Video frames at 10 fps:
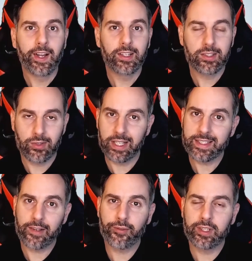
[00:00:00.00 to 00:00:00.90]
So let's
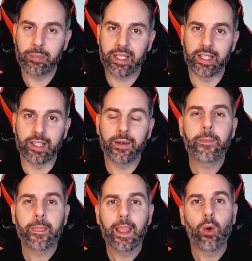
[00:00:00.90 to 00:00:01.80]
start from the beginning.
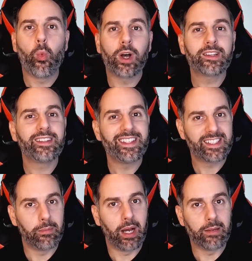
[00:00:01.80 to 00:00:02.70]
What
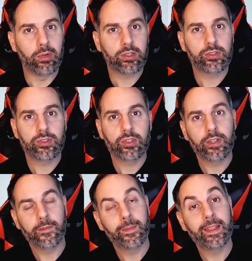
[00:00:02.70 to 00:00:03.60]
is the Buy Box?
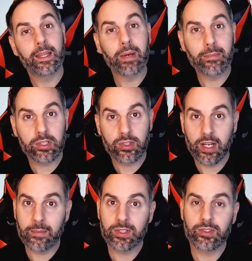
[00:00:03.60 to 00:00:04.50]
The Buy Box
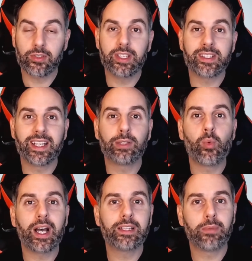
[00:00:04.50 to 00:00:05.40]
on Amazon is that
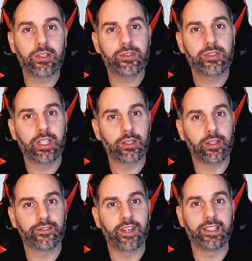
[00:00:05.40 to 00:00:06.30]
white box that you
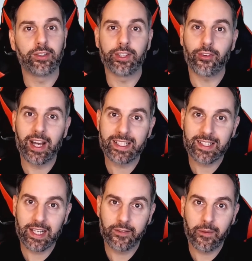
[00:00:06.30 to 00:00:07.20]
can find on the right
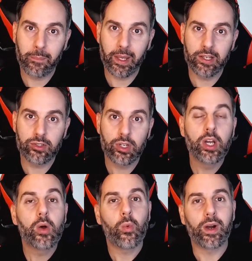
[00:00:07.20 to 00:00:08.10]
side of the page
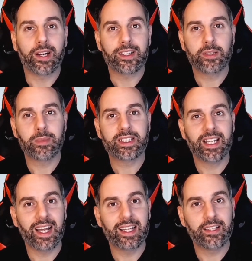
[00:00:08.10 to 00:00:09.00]
where customers
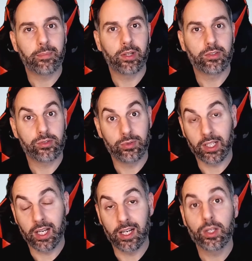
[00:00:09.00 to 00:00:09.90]
can add their products to the
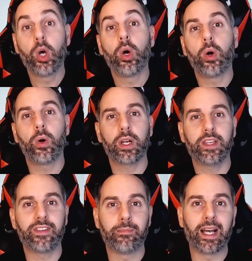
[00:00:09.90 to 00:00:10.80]
cart or
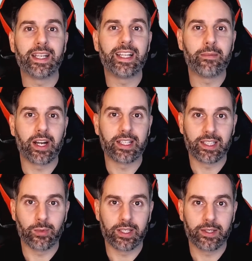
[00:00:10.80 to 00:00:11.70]
even buy them right
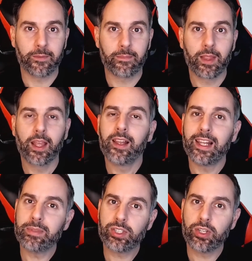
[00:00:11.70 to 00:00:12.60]
away.
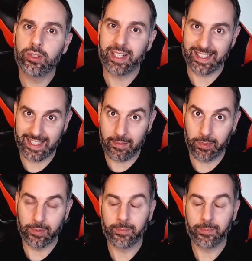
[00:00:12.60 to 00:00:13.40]
Let me show you an example.